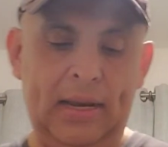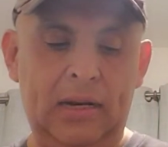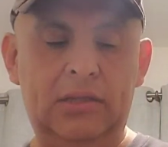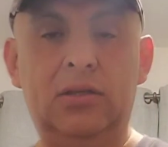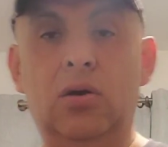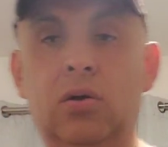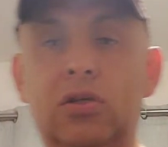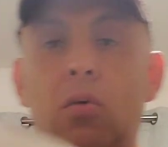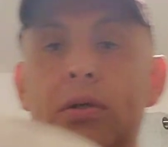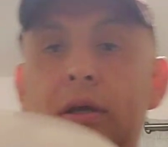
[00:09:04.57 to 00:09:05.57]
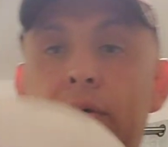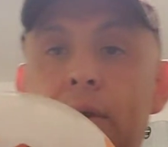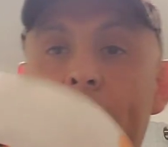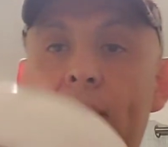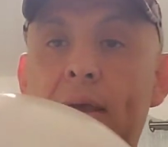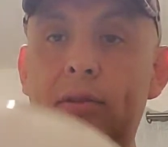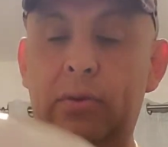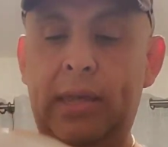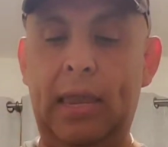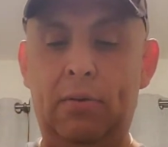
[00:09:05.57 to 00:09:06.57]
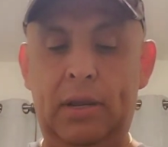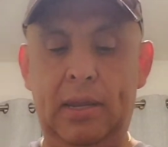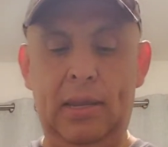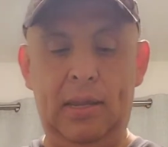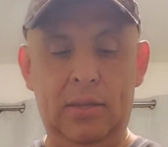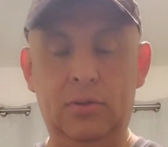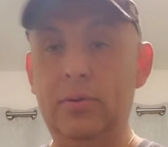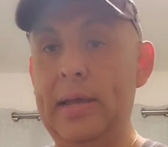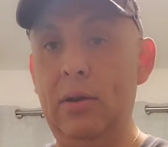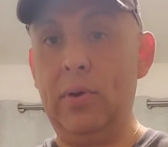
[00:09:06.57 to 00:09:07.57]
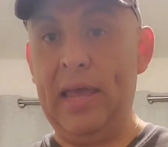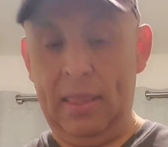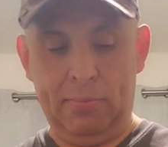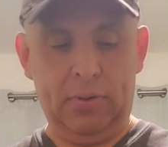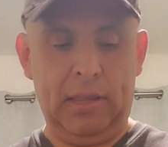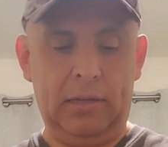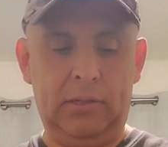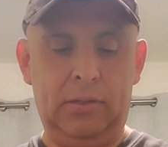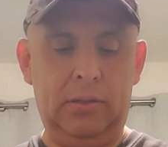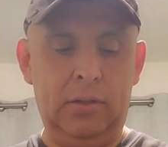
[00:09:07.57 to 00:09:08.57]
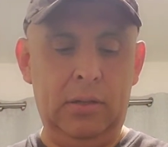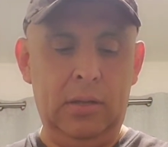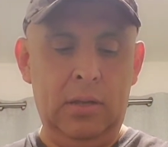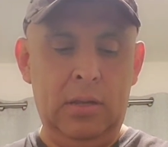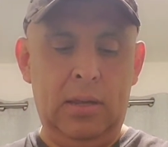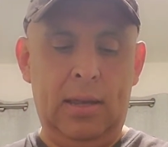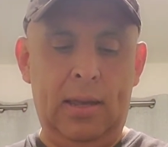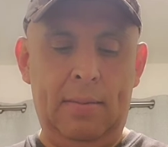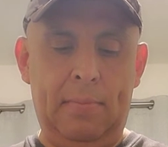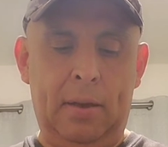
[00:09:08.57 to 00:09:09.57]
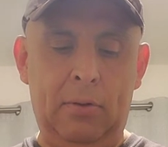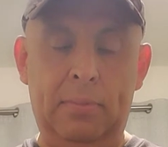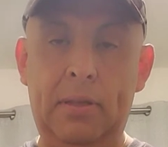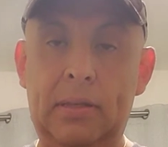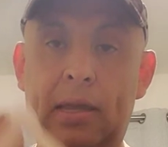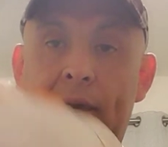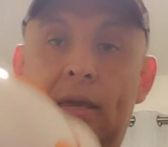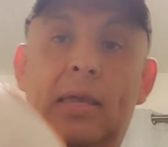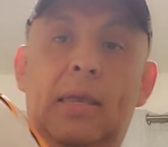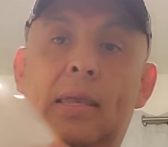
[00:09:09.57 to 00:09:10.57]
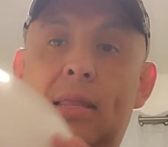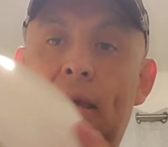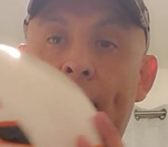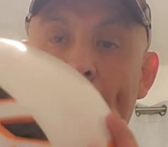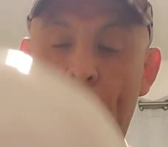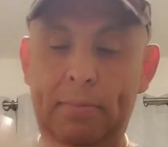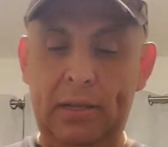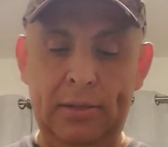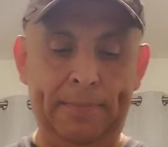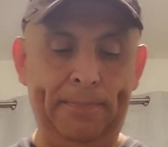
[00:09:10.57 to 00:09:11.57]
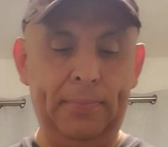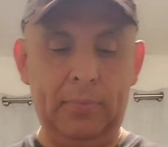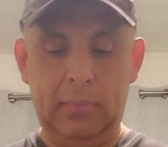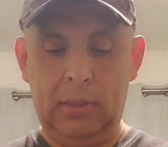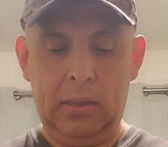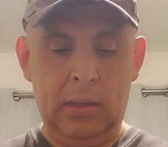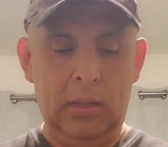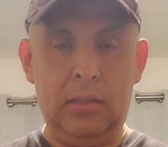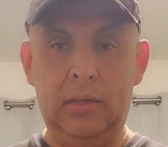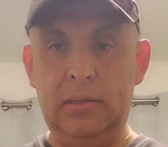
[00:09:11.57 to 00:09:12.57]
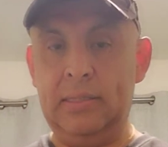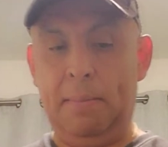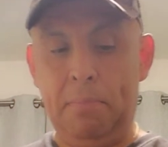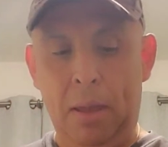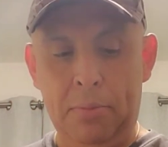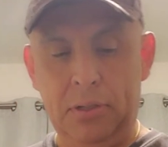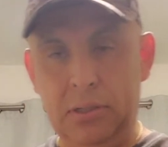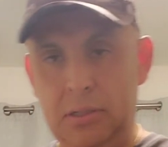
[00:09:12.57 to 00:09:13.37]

in the snow, it's always a good idea to carry some kind of head protection. I'm gonna be taking a helmet. This is a Mammoth